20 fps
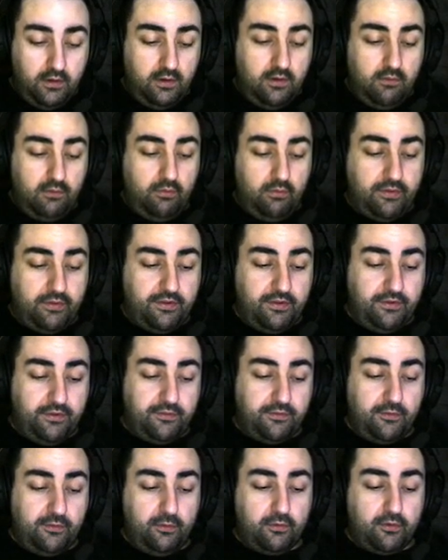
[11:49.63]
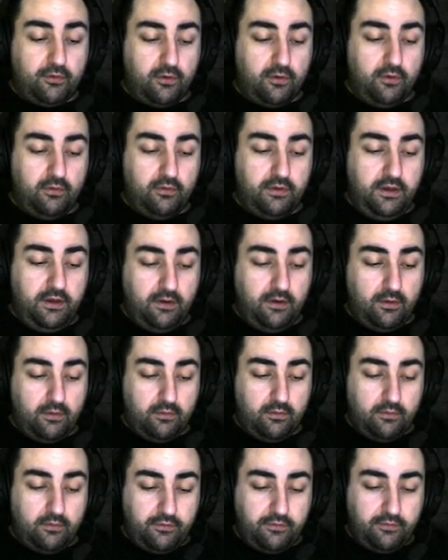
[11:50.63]
with this little girl
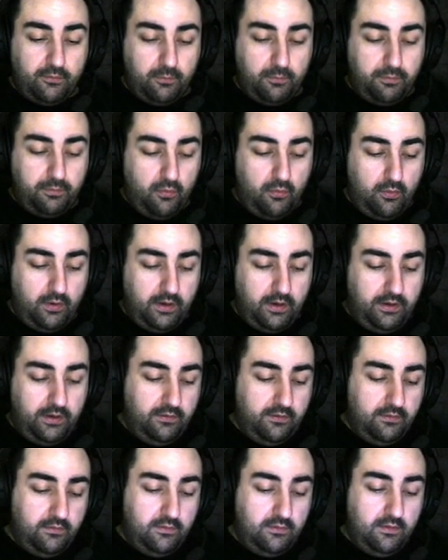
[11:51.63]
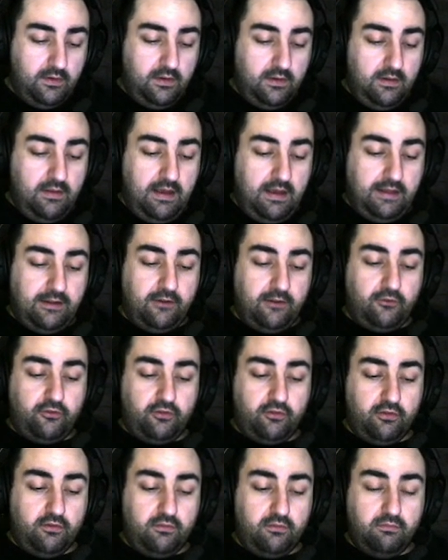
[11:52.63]
here, this little boy, and then
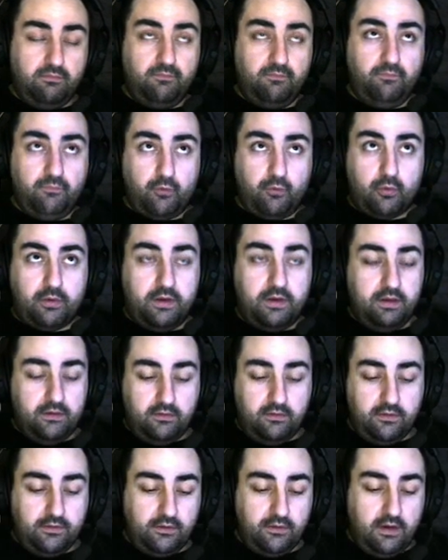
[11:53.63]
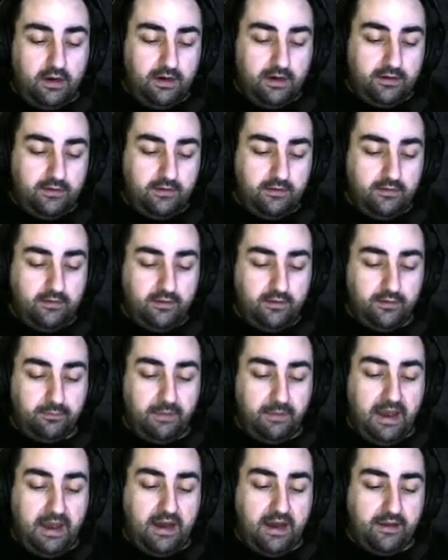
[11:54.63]
he'll unlock this
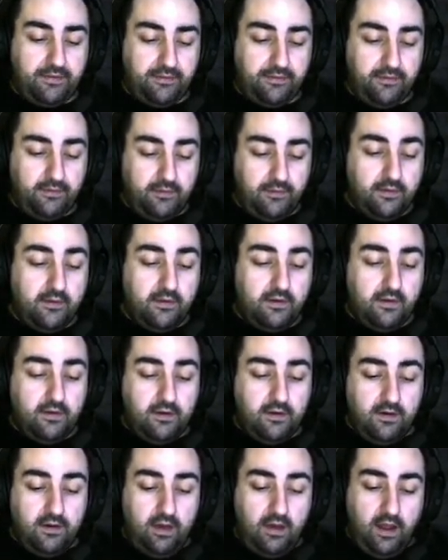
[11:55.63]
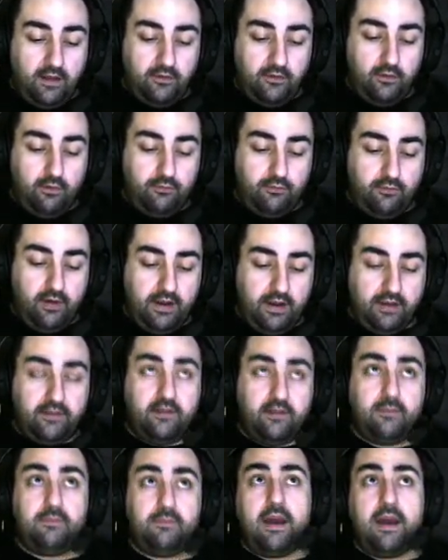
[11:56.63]
path, and you'll find
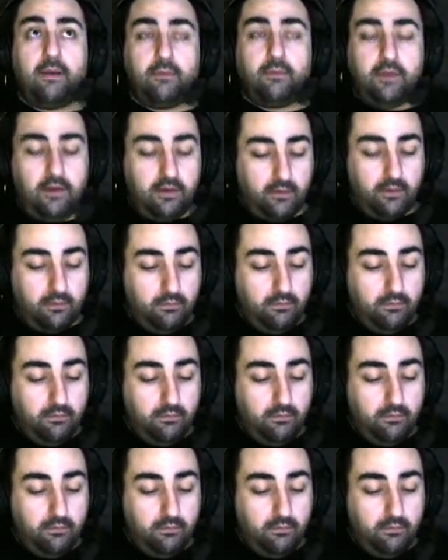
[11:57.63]
him down here.